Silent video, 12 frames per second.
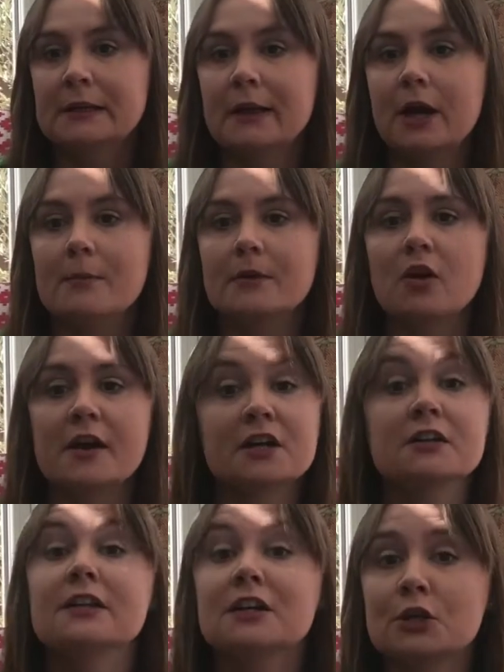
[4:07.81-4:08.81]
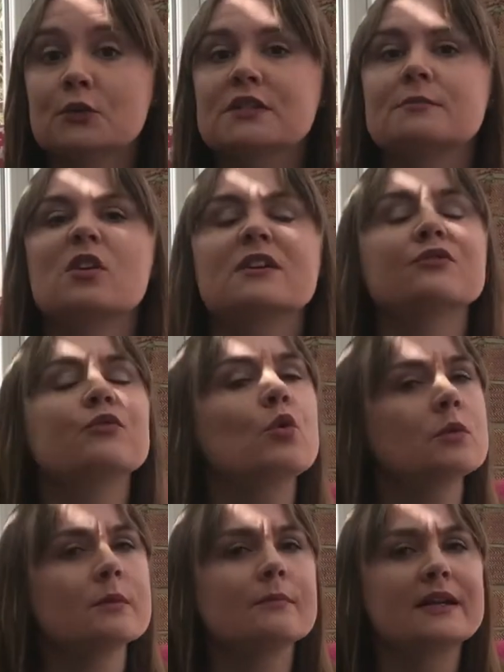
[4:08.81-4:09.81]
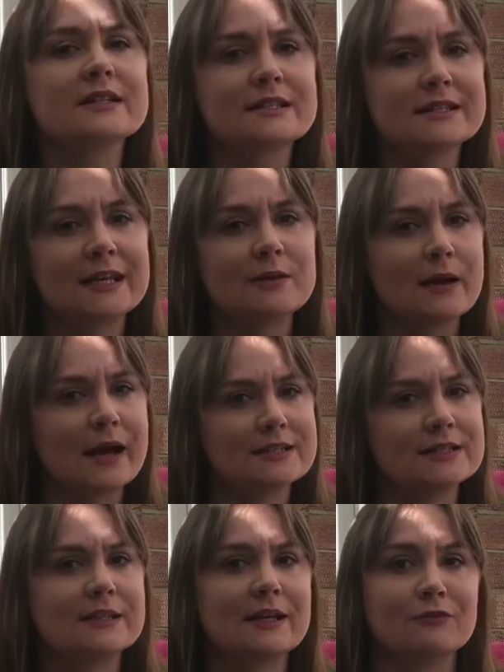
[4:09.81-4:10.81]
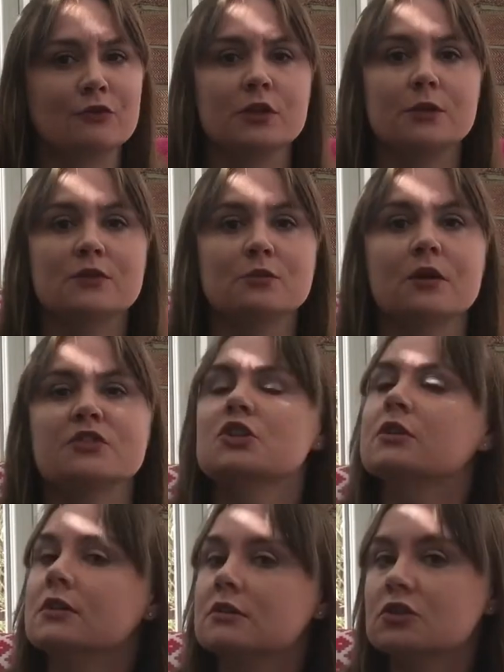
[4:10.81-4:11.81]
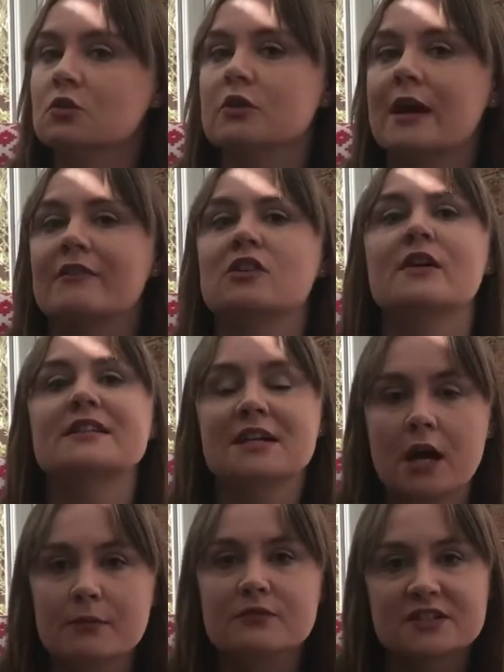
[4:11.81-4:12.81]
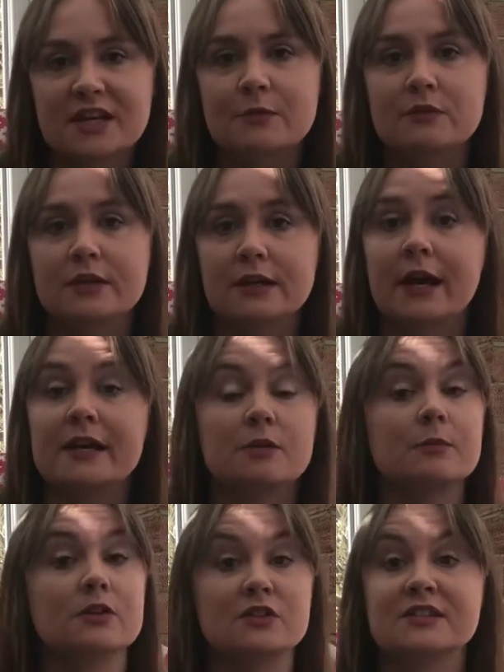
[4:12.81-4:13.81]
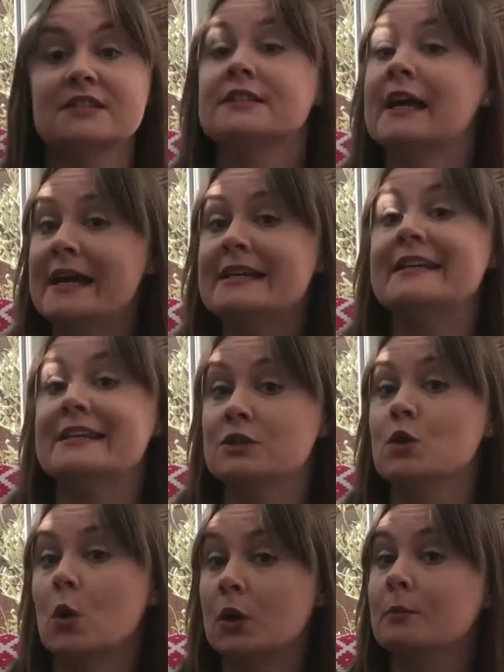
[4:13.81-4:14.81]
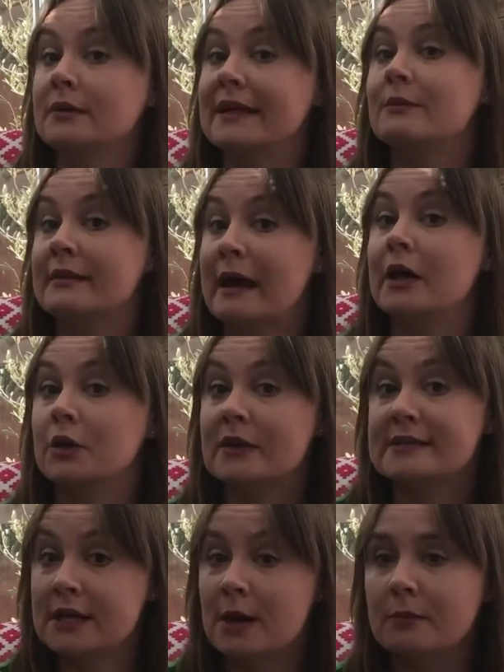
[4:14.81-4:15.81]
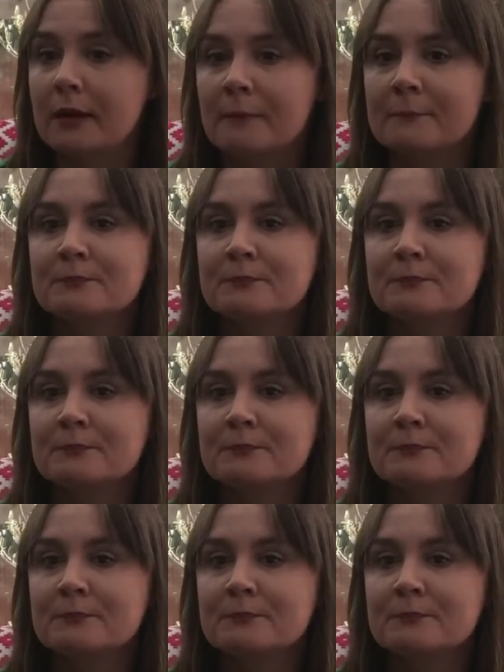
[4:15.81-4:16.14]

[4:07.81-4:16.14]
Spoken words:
And I can include some nice Fortnum & Mason tea bags in there for you as well, so you can ensure you have a nice cup of tea with your cake, because cake is not complete without a nice cuppa.